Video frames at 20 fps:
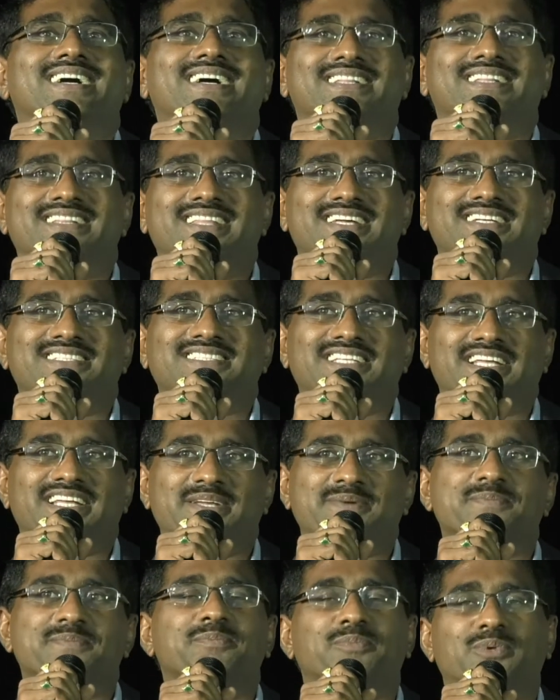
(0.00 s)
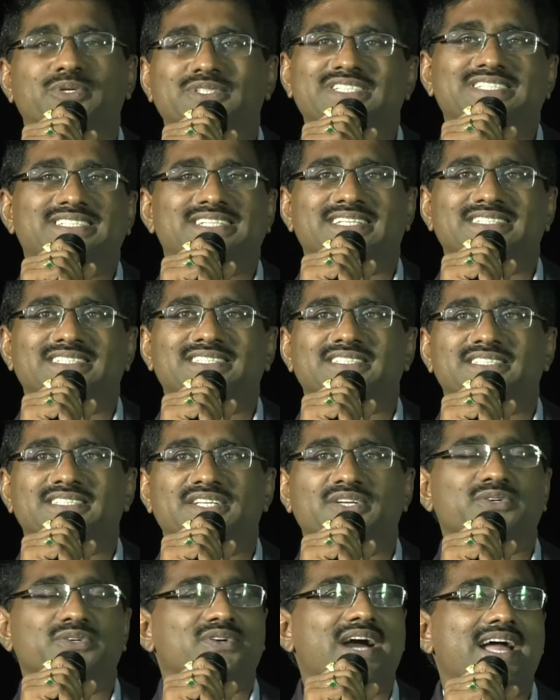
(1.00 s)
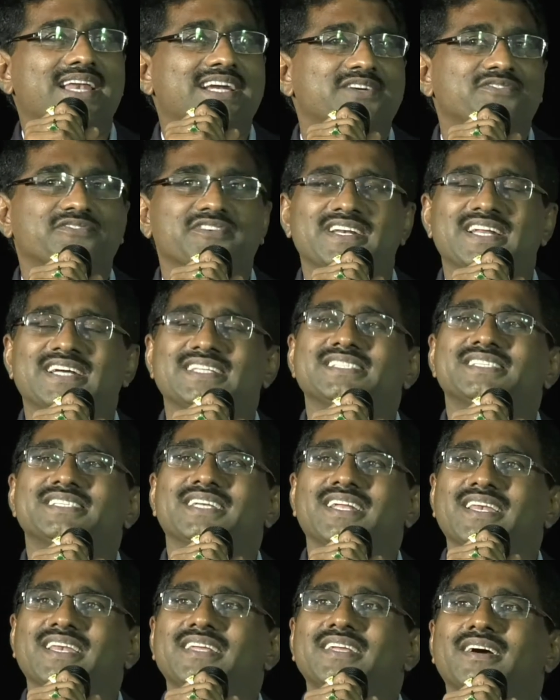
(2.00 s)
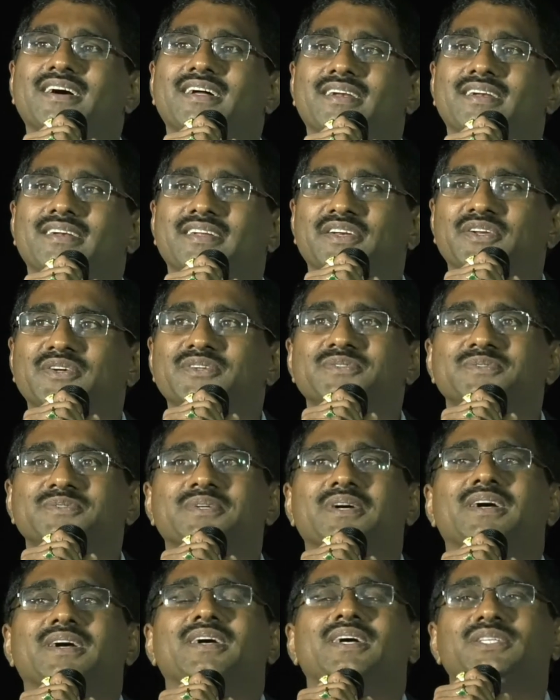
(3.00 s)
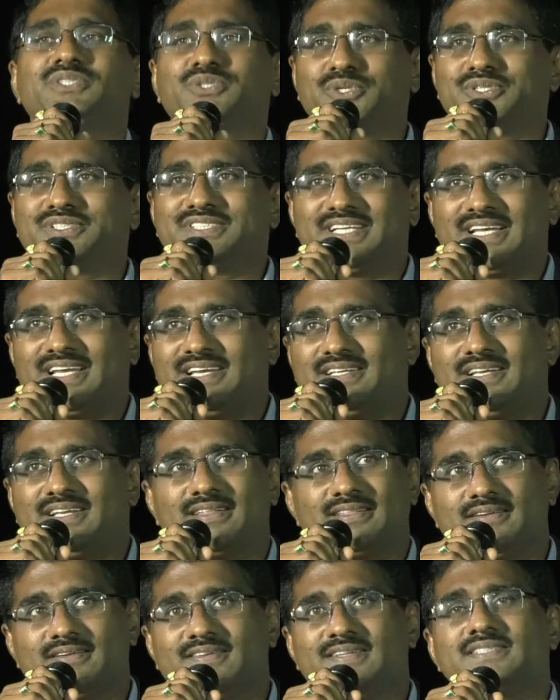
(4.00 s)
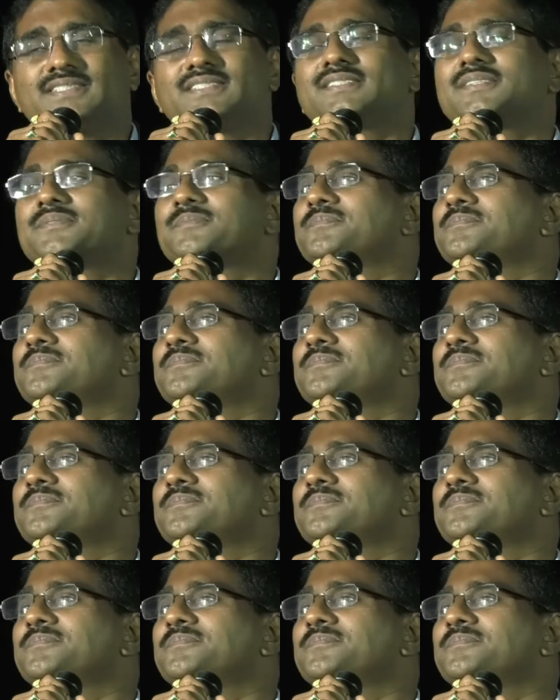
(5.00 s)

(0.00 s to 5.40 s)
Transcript: in their same positions, you know, call it financially or, you know, socially otherwise.